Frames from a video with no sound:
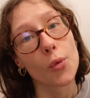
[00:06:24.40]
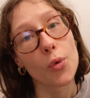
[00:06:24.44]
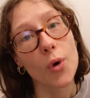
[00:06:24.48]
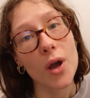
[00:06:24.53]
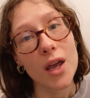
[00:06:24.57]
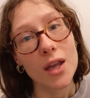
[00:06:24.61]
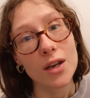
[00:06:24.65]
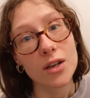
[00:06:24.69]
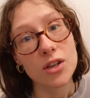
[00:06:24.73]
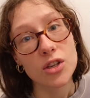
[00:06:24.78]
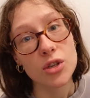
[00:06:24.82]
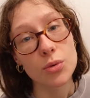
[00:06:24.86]

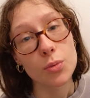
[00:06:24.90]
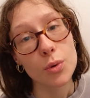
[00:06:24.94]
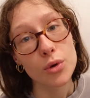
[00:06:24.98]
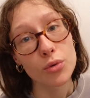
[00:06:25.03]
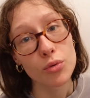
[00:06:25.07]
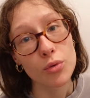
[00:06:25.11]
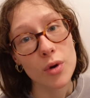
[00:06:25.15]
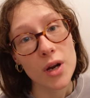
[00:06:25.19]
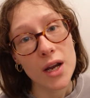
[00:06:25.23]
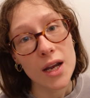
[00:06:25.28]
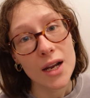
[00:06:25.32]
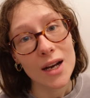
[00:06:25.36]
which would
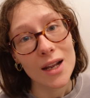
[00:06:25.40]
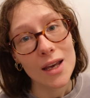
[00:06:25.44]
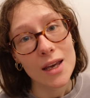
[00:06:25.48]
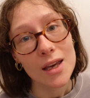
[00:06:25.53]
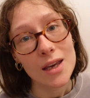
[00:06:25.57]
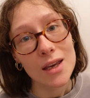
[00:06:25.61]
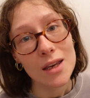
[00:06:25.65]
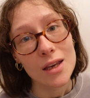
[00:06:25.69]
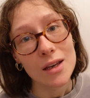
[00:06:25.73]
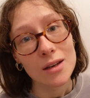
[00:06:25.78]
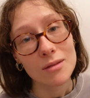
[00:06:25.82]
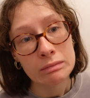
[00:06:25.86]

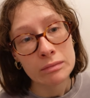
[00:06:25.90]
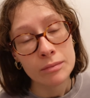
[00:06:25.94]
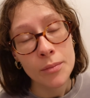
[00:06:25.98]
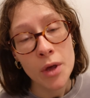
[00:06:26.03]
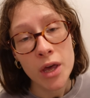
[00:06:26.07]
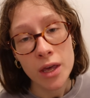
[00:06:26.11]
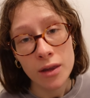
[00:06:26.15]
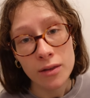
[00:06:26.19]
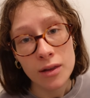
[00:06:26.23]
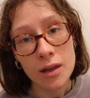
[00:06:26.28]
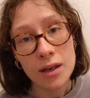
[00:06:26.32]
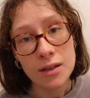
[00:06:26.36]
really
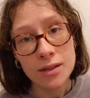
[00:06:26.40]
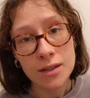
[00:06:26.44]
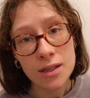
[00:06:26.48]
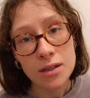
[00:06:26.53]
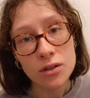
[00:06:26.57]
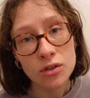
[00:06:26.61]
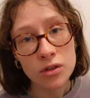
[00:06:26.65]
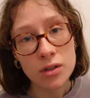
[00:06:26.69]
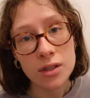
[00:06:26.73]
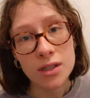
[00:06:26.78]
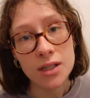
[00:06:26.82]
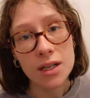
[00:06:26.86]
make things
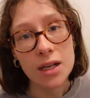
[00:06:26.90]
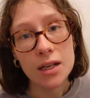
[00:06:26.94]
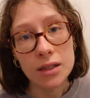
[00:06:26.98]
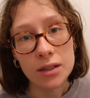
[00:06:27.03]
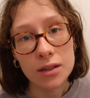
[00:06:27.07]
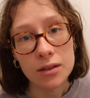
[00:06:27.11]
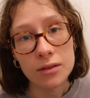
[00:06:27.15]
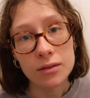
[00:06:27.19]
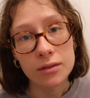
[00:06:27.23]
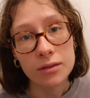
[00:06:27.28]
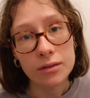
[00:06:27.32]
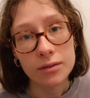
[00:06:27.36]

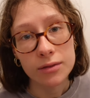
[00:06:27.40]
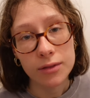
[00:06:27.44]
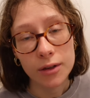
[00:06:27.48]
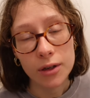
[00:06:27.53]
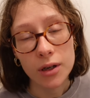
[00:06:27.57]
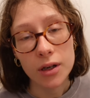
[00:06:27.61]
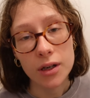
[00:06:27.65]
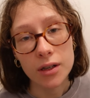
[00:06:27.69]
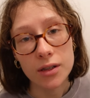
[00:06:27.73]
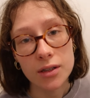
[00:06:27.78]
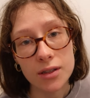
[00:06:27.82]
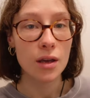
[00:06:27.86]
interesting for
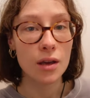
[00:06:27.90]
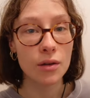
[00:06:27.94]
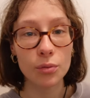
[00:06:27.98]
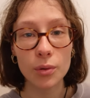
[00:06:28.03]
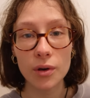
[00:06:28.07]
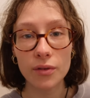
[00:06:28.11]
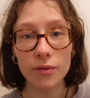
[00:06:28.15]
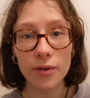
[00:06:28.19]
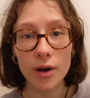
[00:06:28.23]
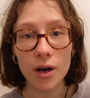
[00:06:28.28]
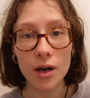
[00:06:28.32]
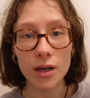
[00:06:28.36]
us. If
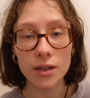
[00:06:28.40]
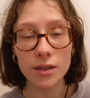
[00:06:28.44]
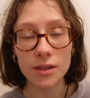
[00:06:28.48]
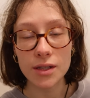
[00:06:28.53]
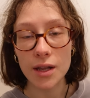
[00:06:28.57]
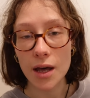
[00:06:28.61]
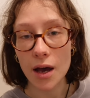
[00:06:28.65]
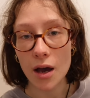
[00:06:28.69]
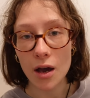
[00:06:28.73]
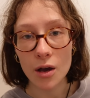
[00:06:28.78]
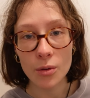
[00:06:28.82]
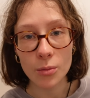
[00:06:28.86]
we find
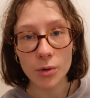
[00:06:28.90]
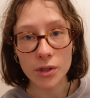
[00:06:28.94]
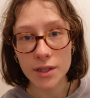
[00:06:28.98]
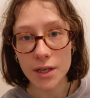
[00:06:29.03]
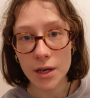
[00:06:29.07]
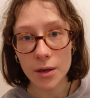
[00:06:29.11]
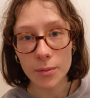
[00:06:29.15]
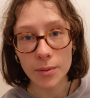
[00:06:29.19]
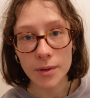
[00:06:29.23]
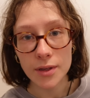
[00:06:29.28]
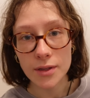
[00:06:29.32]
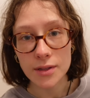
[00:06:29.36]
that Homo
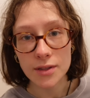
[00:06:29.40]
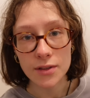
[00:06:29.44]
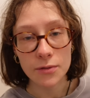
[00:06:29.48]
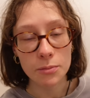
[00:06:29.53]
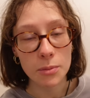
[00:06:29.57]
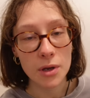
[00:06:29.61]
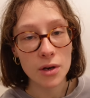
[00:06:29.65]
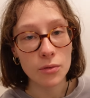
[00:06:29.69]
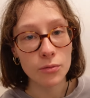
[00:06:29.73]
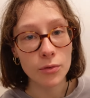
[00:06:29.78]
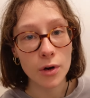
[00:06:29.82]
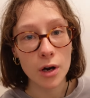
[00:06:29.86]
sapiens have
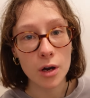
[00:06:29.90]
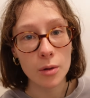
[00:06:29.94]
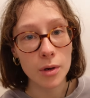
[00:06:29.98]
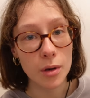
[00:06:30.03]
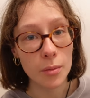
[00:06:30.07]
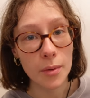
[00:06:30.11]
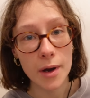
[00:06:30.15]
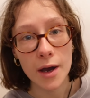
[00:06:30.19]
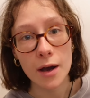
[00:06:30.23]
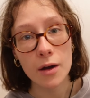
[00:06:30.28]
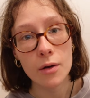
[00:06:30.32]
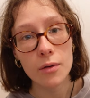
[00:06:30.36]
been roaming
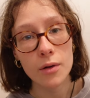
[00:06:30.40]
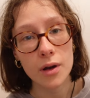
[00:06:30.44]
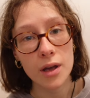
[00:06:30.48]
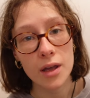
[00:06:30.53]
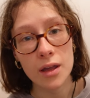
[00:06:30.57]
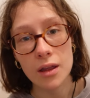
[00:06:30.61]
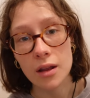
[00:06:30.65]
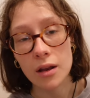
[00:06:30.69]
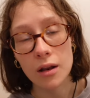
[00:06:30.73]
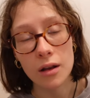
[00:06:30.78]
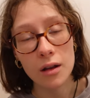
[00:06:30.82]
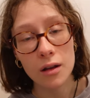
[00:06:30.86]
about
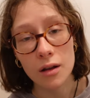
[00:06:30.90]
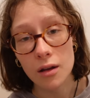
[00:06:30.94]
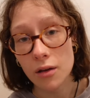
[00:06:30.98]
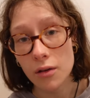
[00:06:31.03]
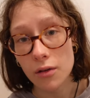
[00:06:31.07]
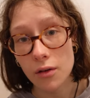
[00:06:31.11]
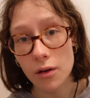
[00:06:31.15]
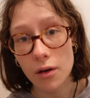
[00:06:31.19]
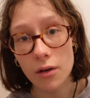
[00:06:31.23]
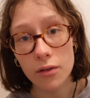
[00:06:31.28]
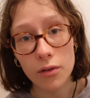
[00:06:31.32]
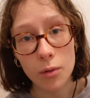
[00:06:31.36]
in
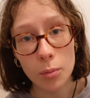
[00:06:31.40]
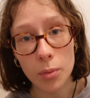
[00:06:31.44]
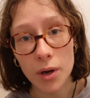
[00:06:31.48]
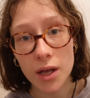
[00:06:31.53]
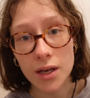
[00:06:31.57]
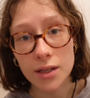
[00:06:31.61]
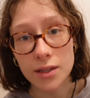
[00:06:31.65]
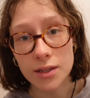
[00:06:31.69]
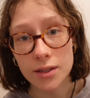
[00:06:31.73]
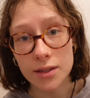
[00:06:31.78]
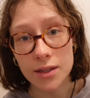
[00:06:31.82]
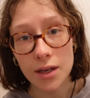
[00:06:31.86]
other
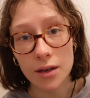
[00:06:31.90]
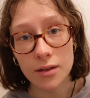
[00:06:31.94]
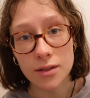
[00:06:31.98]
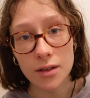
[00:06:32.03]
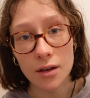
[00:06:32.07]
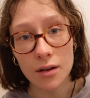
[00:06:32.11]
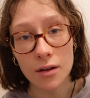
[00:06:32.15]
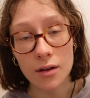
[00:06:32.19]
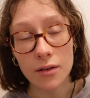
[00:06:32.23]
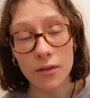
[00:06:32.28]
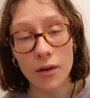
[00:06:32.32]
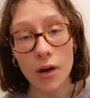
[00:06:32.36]
places
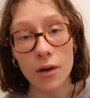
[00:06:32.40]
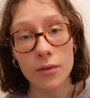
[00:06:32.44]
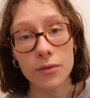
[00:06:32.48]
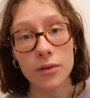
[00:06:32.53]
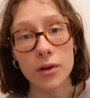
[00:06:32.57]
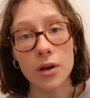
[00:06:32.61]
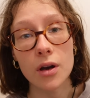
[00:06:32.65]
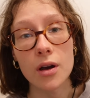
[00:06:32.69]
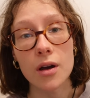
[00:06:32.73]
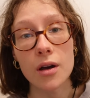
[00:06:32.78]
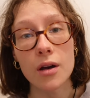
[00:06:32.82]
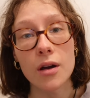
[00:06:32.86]
outside of
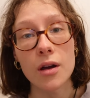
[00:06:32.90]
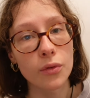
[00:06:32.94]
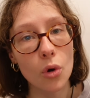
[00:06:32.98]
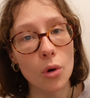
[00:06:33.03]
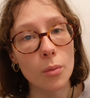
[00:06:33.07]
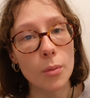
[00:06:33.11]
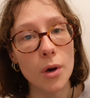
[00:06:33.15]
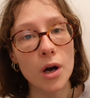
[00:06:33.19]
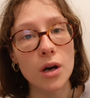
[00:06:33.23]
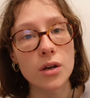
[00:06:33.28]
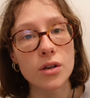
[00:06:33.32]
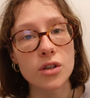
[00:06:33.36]
Africa for
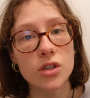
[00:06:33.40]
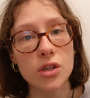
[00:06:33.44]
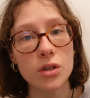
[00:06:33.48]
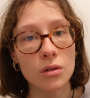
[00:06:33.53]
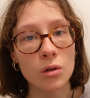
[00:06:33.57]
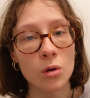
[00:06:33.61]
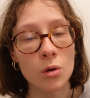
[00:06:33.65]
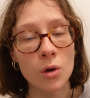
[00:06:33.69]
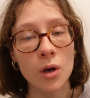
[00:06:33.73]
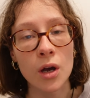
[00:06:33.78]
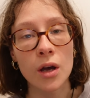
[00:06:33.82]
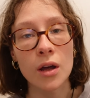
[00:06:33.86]
much
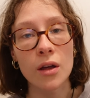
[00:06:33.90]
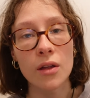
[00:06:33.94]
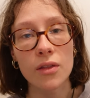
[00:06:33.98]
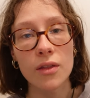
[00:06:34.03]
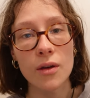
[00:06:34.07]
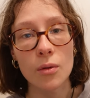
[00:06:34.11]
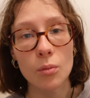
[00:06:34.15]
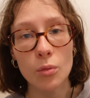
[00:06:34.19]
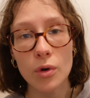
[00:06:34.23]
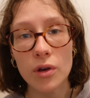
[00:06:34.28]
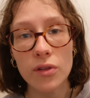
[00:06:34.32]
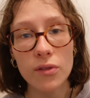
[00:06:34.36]
longer
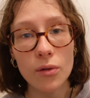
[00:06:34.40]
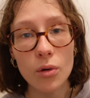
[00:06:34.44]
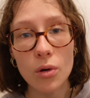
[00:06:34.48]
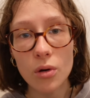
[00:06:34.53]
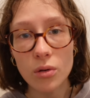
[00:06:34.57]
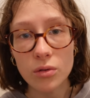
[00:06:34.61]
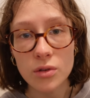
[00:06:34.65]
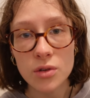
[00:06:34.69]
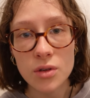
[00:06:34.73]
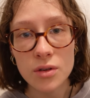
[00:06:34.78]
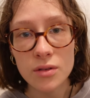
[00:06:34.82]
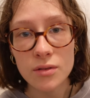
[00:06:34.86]
than we
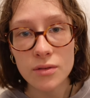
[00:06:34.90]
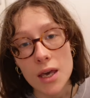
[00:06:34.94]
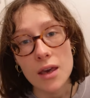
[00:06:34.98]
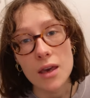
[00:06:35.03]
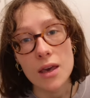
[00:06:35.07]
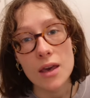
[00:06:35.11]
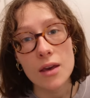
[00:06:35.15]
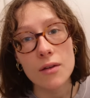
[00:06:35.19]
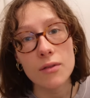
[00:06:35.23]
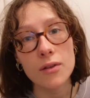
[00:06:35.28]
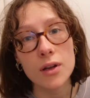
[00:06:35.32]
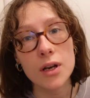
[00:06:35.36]
thought.
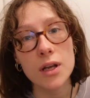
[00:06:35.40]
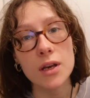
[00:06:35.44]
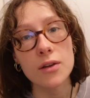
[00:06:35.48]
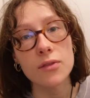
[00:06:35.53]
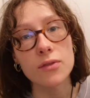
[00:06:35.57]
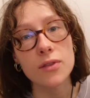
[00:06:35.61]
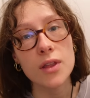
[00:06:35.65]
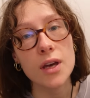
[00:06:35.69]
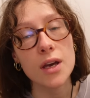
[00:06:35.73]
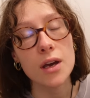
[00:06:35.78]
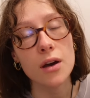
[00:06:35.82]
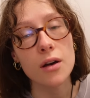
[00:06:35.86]
Even
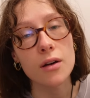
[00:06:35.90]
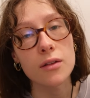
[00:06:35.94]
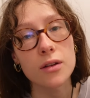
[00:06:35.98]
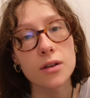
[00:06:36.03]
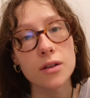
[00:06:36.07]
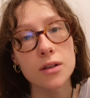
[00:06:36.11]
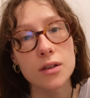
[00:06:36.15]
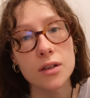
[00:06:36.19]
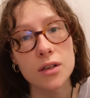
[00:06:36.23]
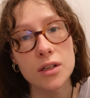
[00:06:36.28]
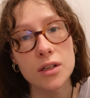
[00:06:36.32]
if they either